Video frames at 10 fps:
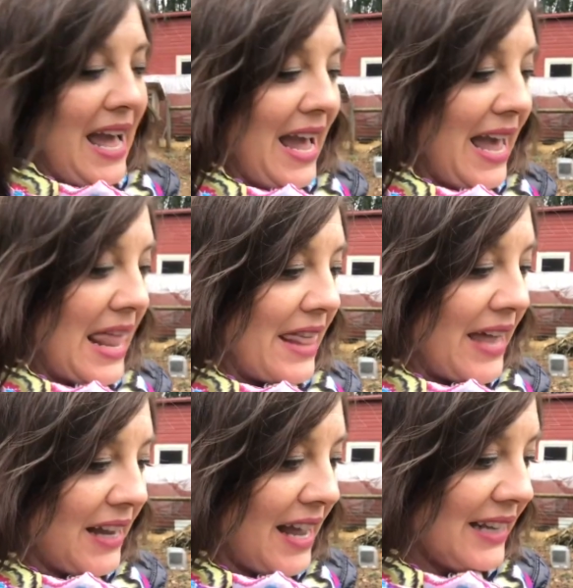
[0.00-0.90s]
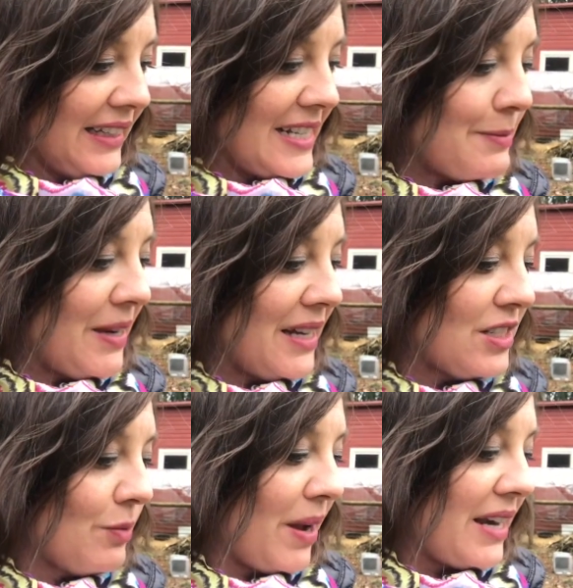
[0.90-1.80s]
And that kind of leads me
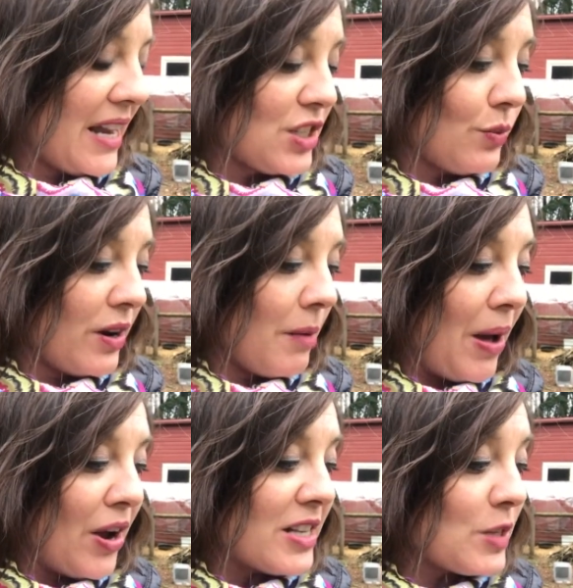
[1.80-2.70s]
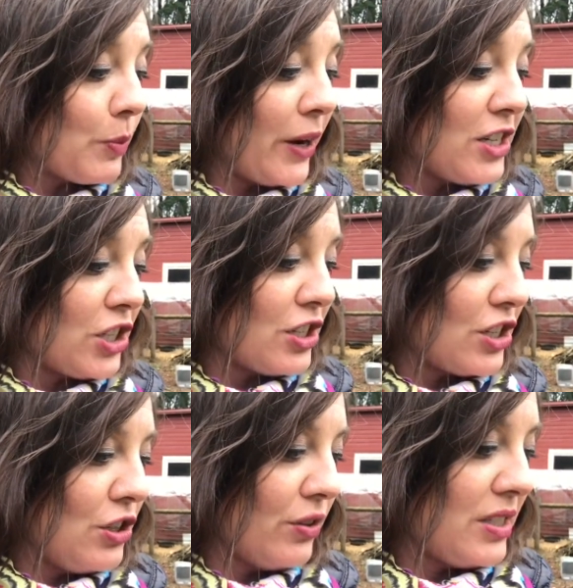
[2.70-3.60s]
into my next one about inspirations,
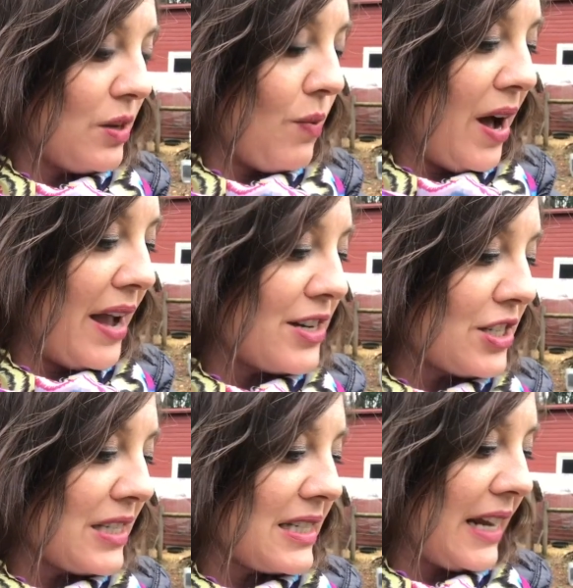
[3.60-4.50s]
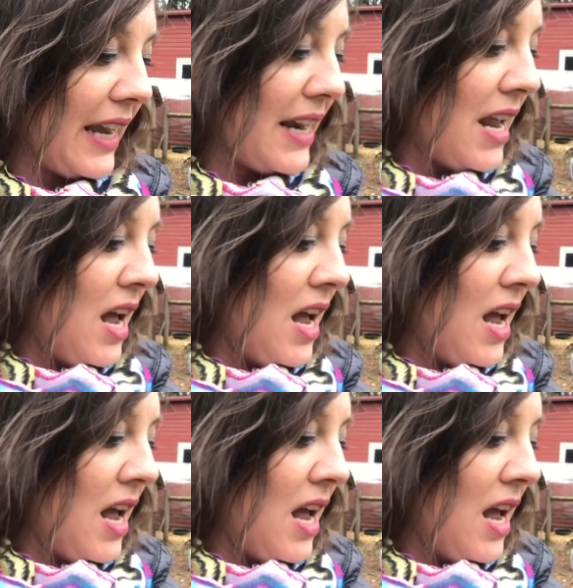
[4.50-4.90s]
and you'll see why in just a second.